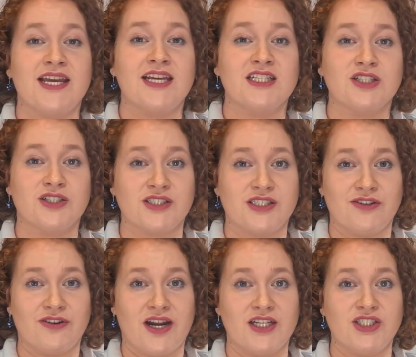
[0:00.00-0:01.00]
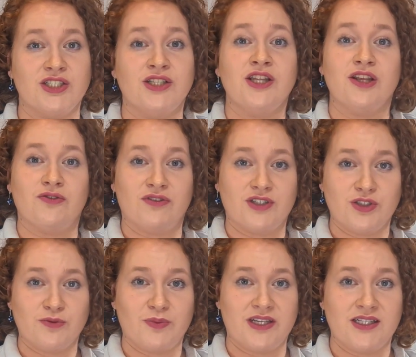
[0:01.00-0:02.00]
take into consideration the
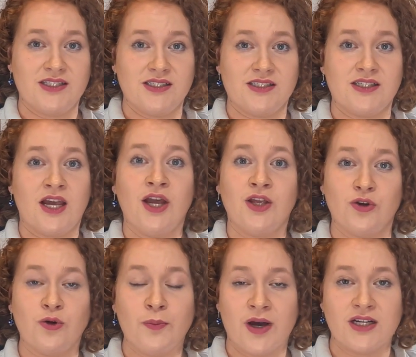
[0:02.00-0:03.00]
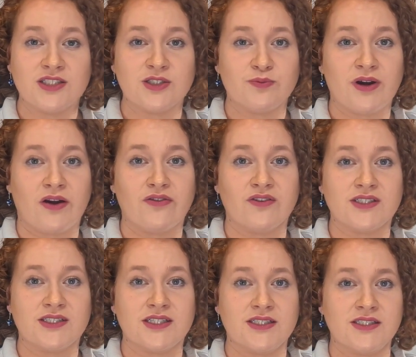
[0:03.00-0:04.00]
original piece, your personal
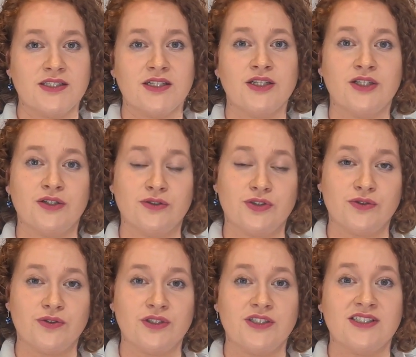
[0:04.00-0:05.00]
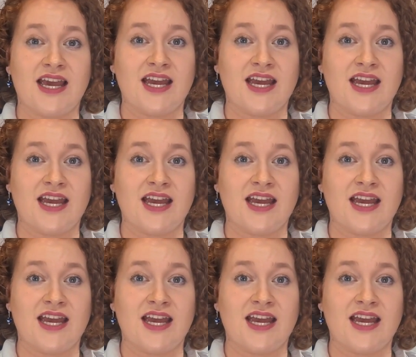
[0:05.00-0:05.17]
preferences, your jeweler's